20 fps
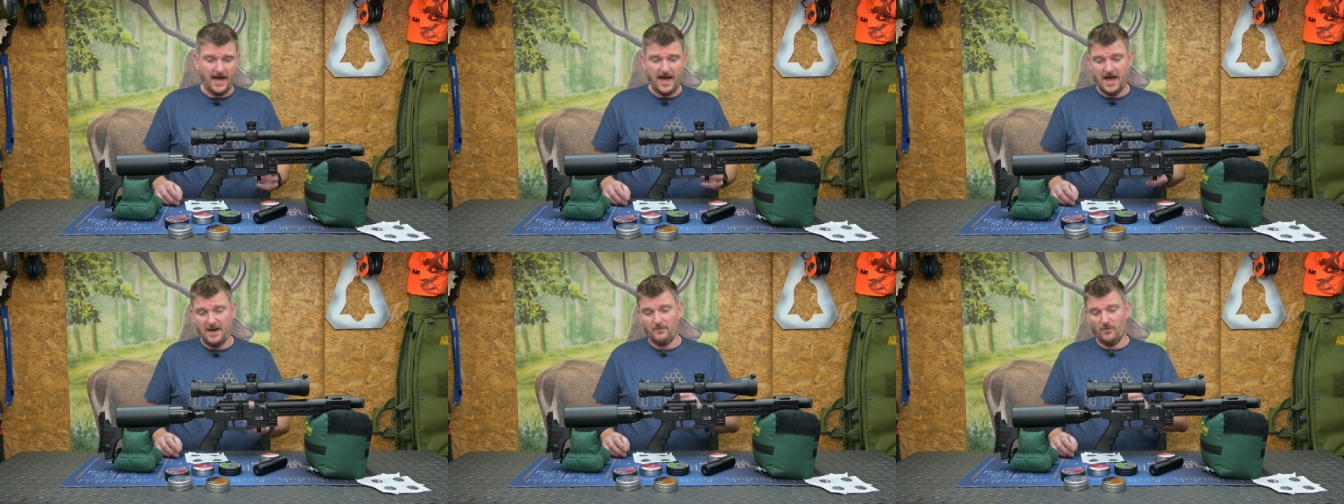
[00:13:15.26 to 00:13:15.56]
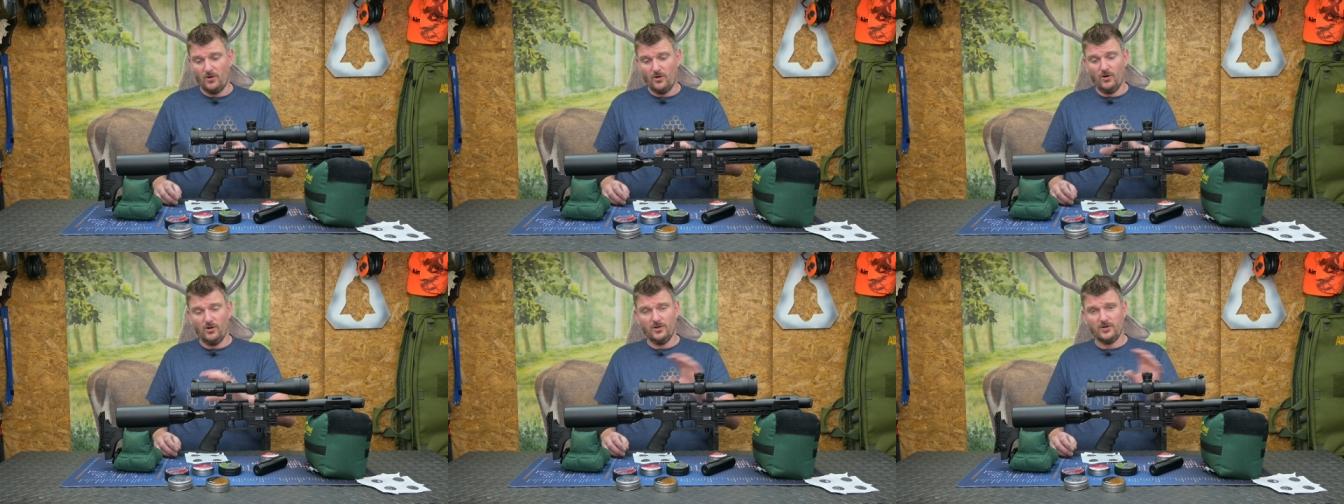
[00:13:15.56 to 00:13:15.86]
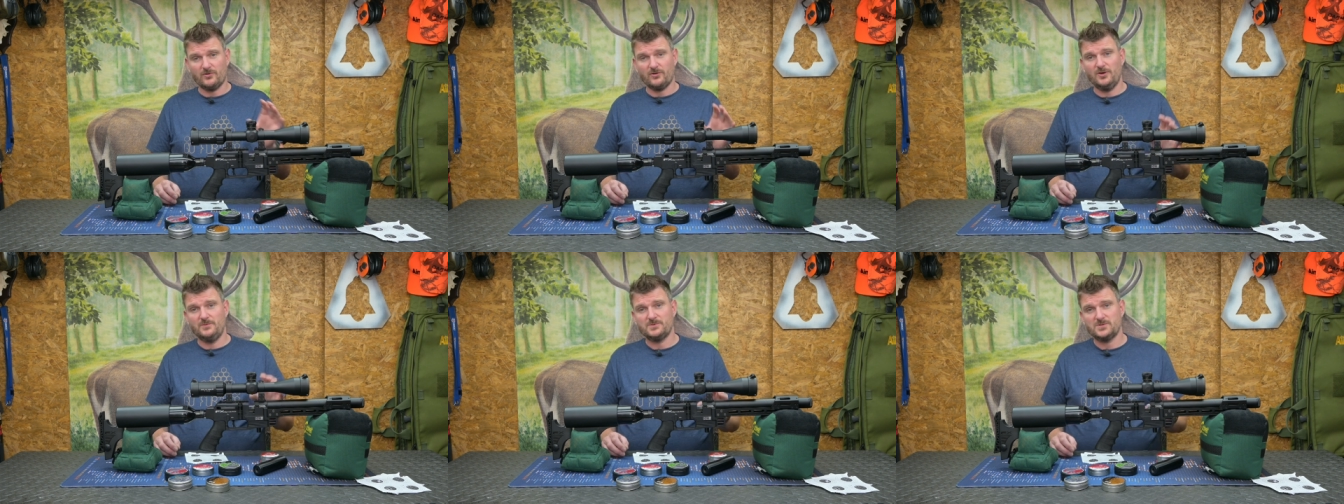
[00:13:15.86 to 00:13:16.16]
Um, all
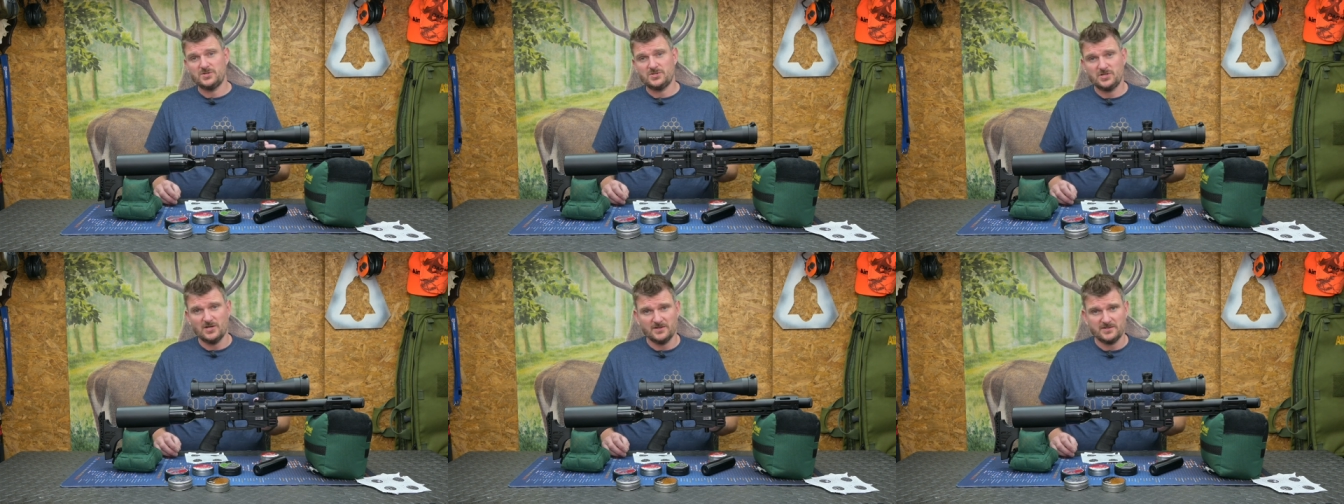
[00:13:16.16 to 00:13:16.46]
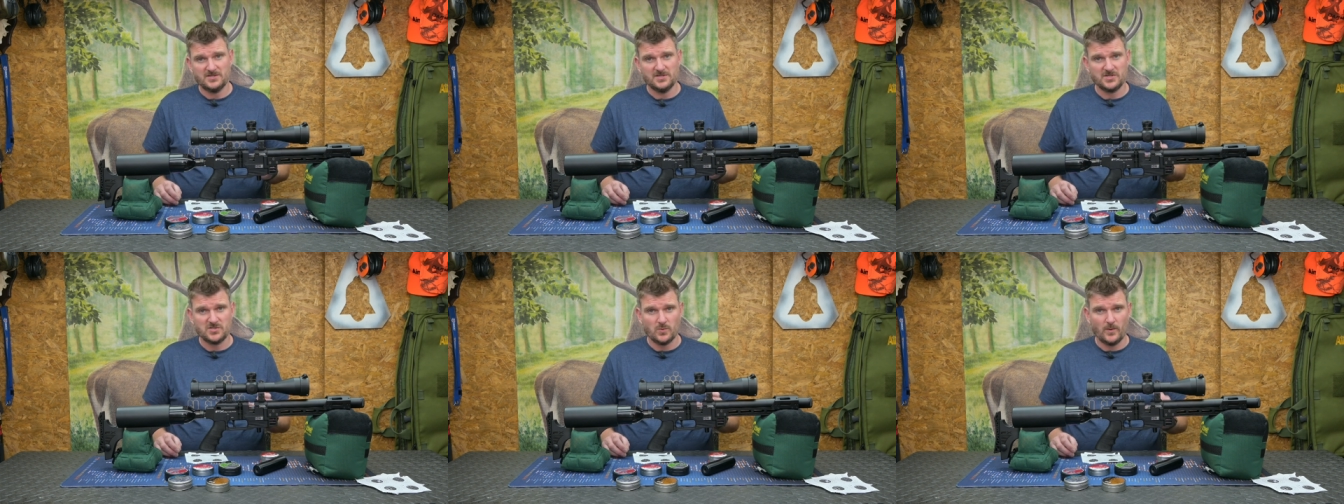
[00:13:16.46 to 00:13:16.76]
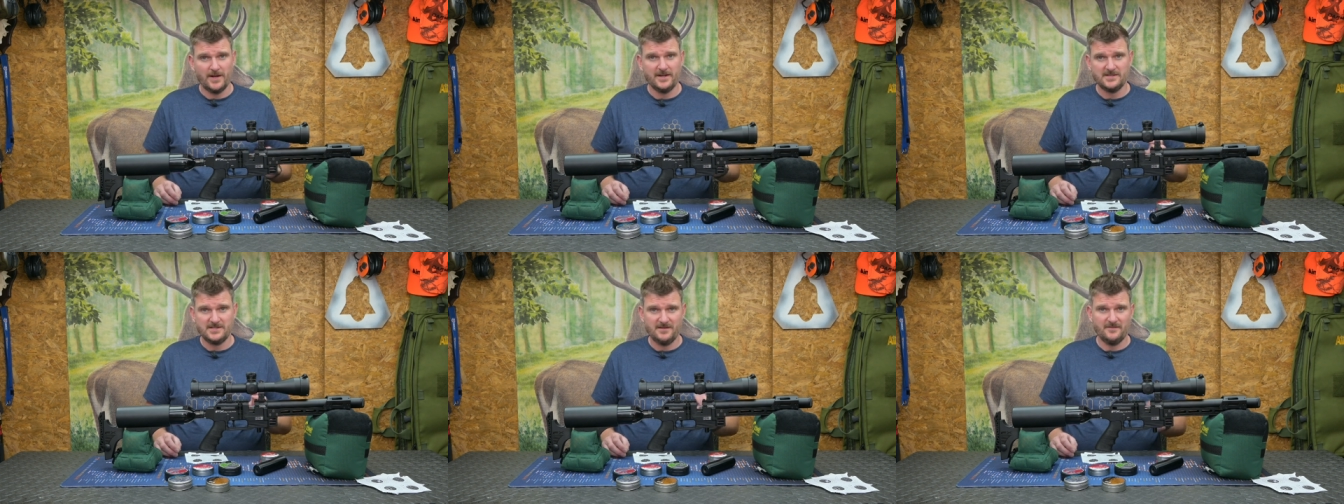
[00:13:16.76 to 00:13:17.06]
the groups were shot at
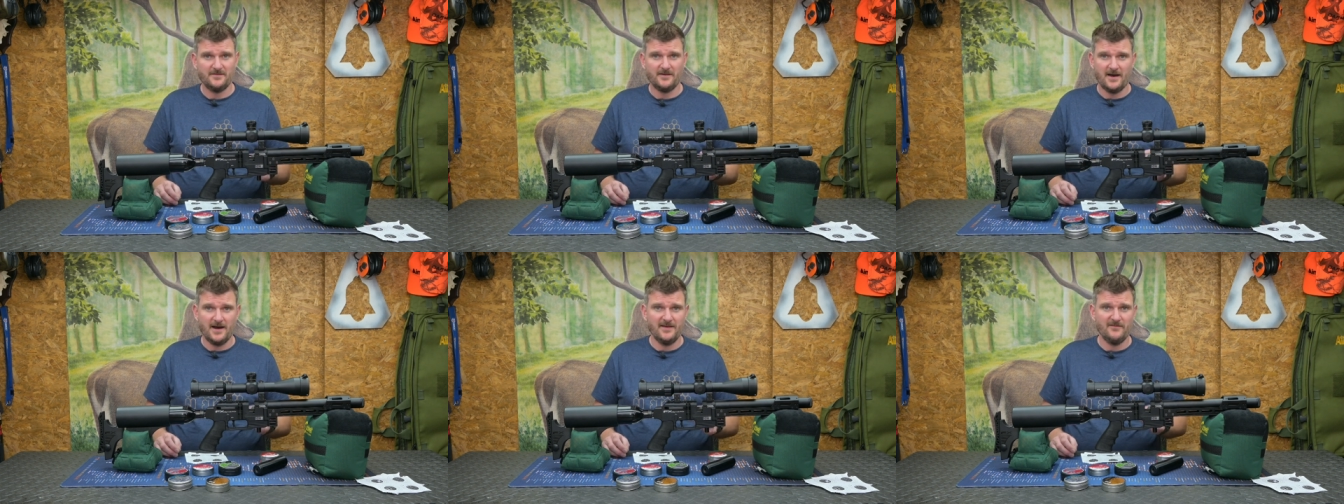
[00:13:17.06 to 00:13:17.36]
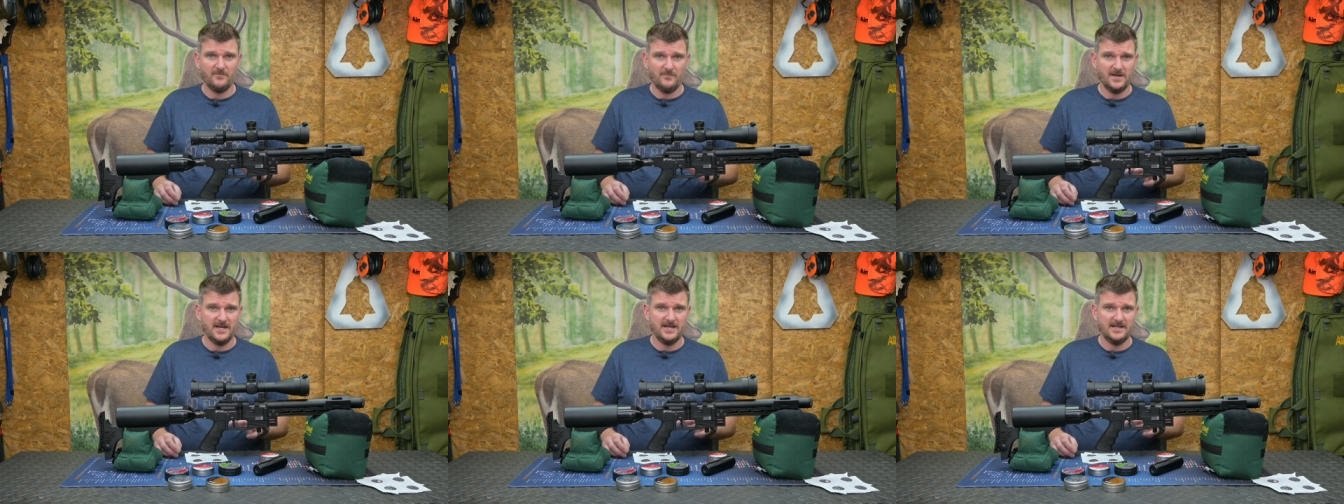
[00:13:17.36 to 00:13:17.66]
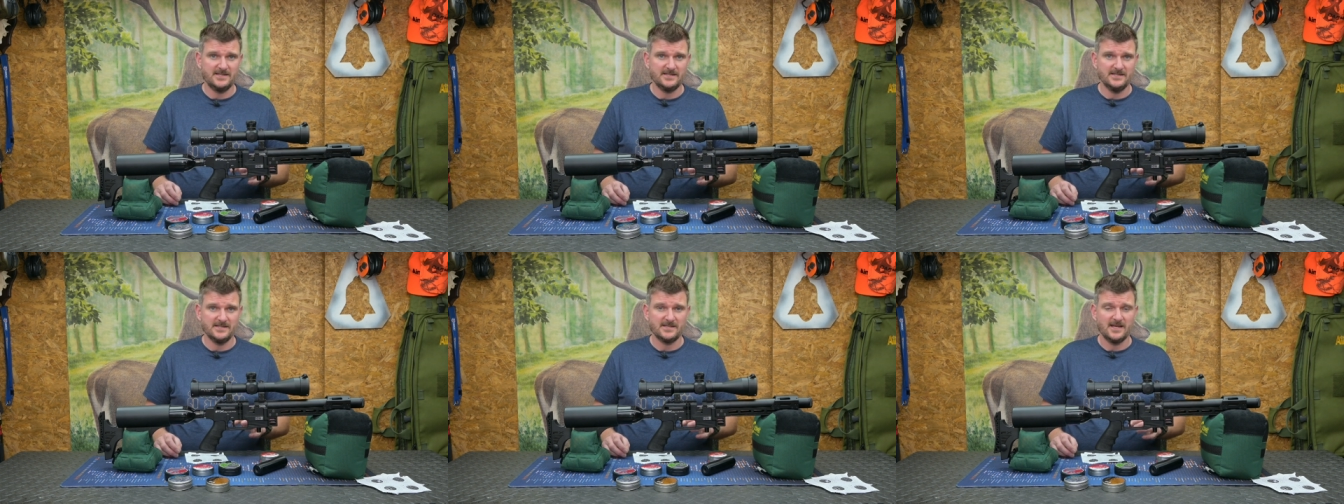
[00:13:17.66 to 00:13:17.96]
25
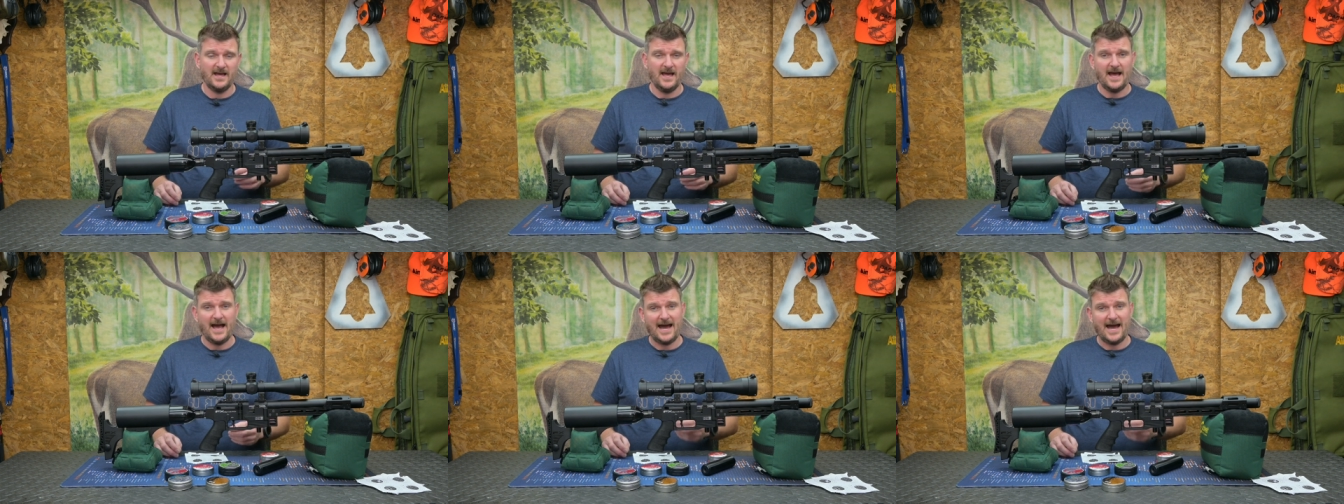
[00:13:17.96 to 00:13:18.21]
metres